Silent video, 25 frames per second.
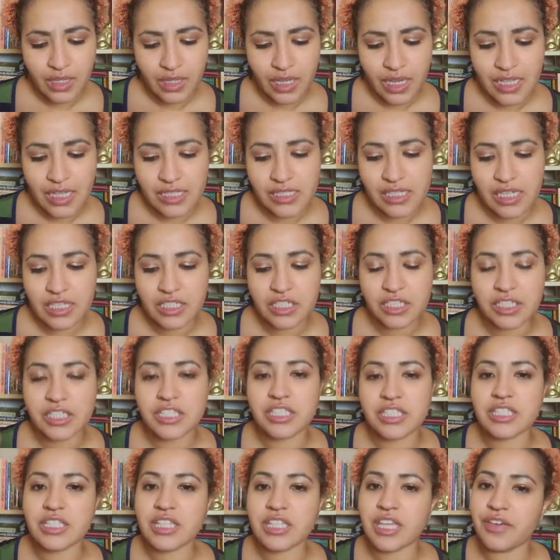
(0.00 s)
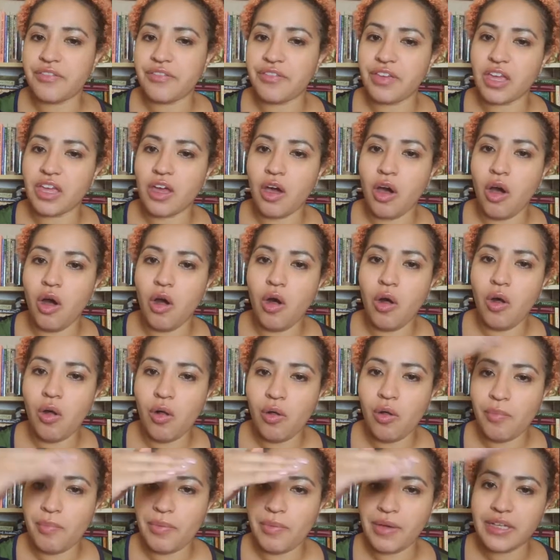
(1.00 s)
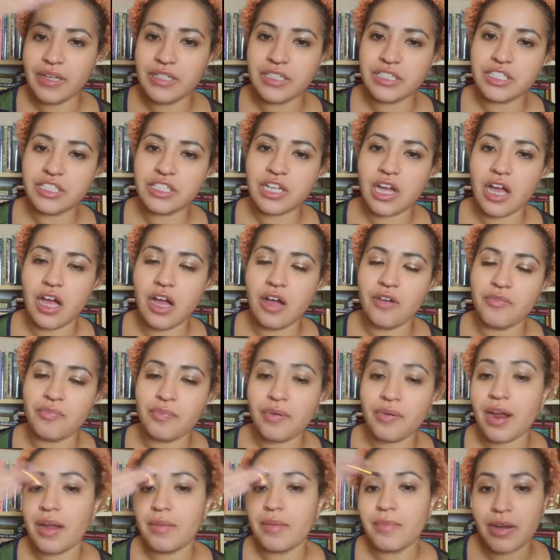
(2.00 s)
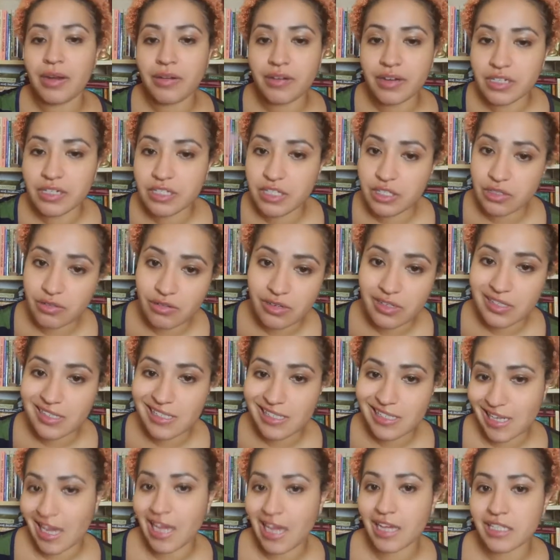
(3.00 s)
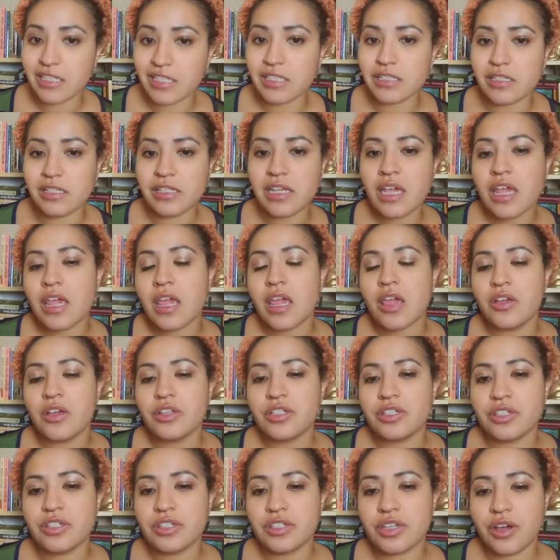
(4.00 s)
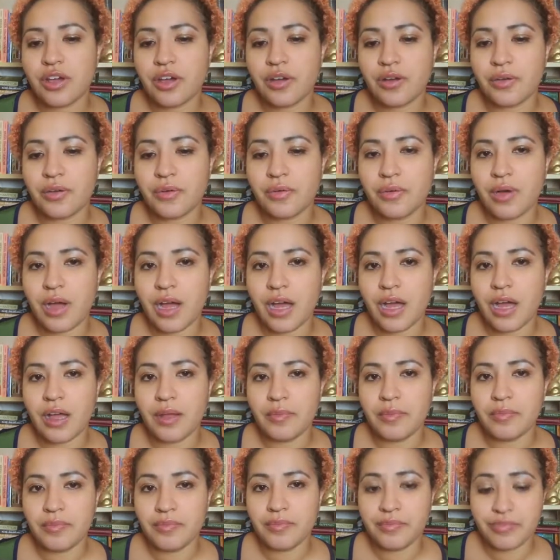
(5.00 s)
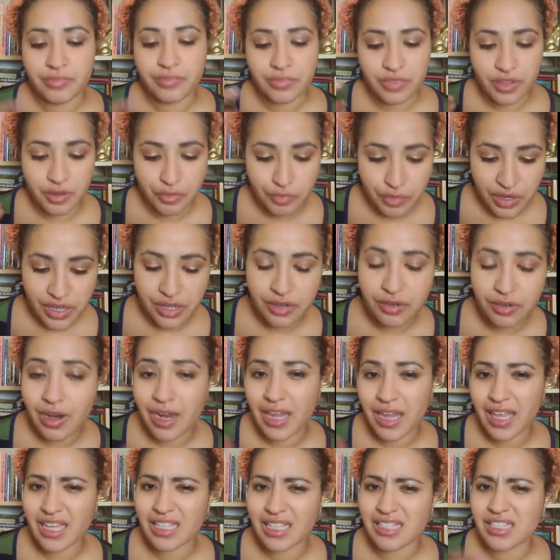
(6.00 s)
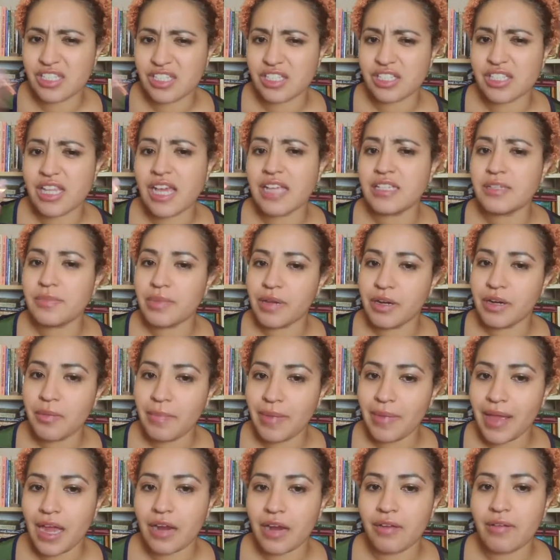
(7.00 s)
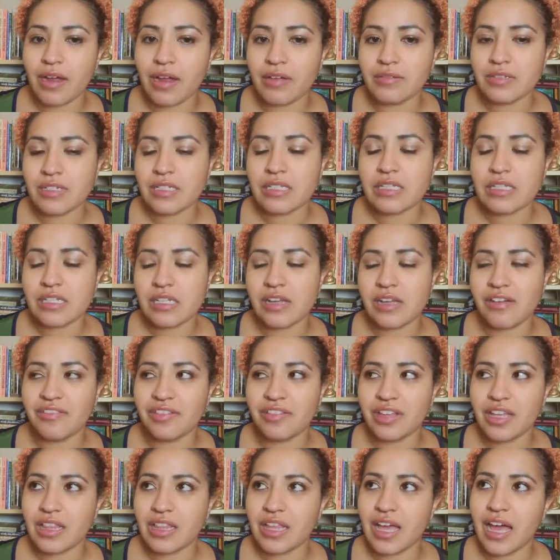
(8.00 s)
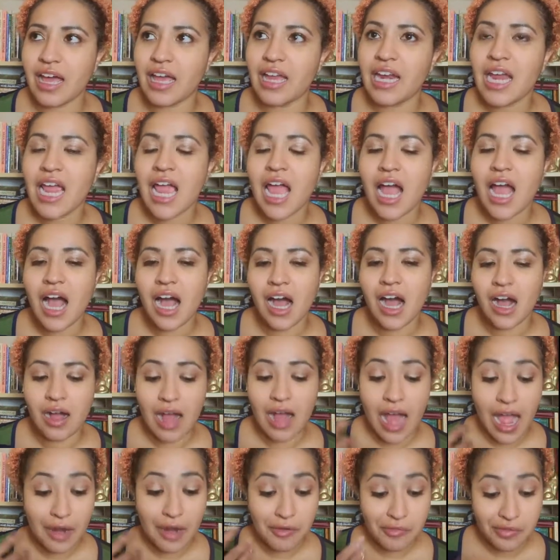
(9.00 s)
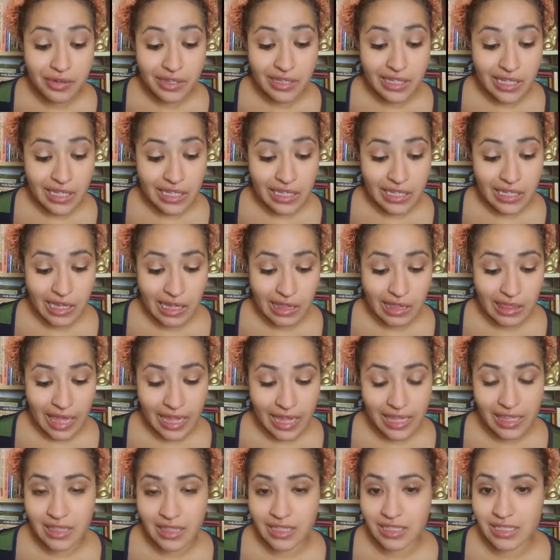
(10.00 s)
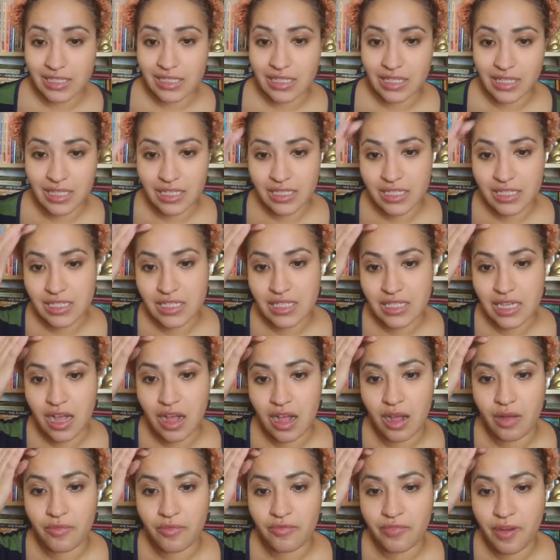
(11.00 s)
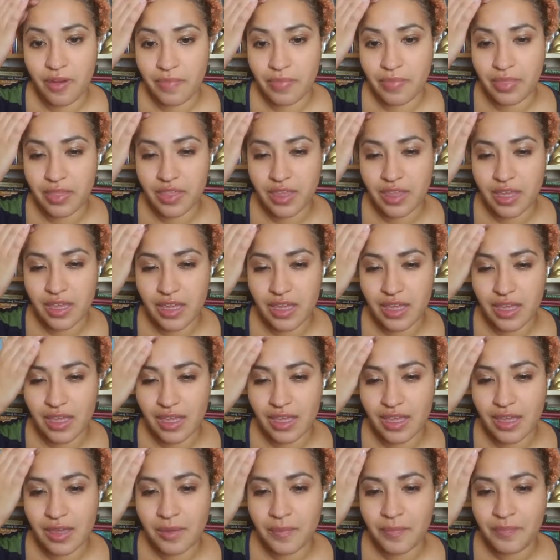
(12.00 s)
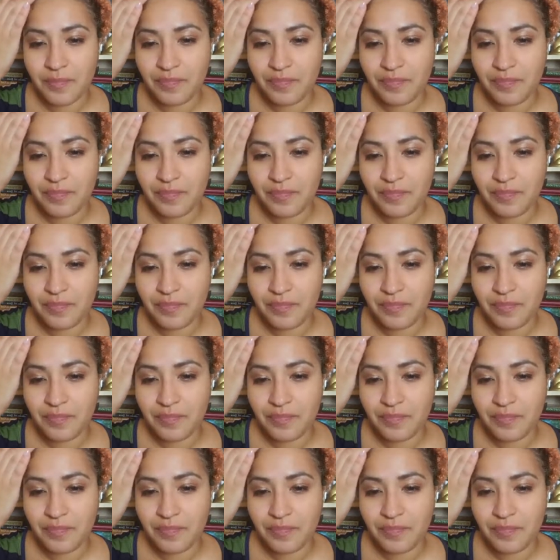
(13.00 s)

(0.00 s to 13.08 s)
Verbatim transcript: essentially just giving a whole bunch of primary source texts so um, the reader i guess just has a better background and stuff like that uh, i really like this list uh, from the